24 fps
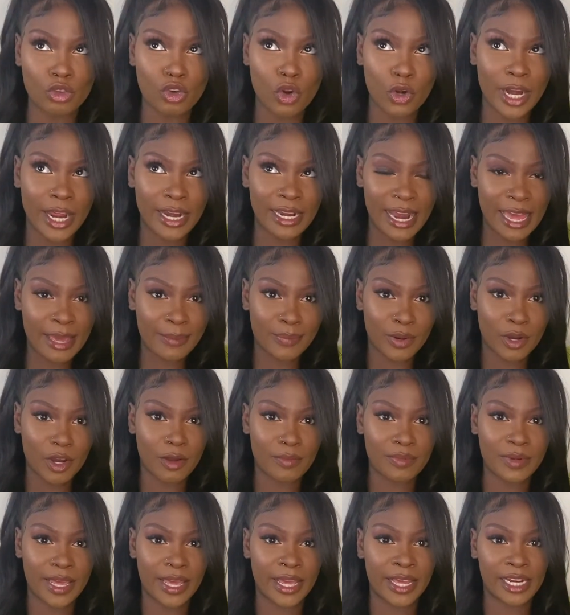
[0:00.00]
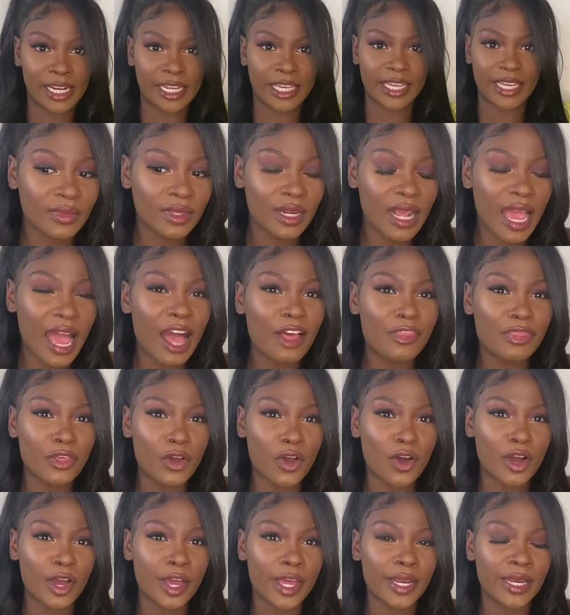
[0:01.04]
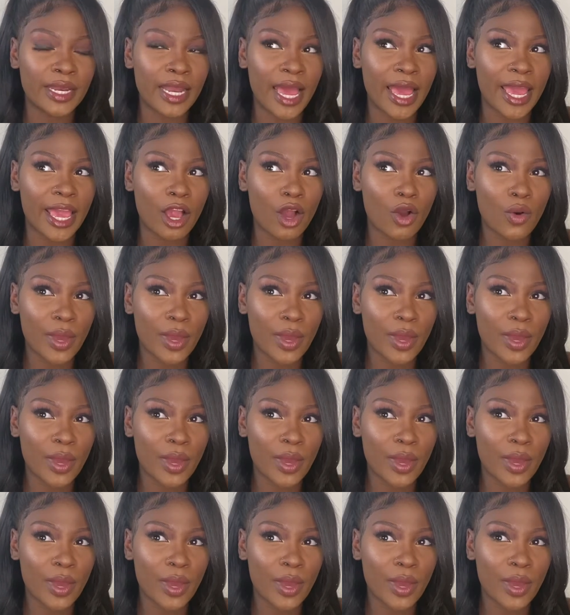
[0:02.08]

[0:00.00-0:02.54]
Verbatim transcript: know that light bulb that clicking. I thought like,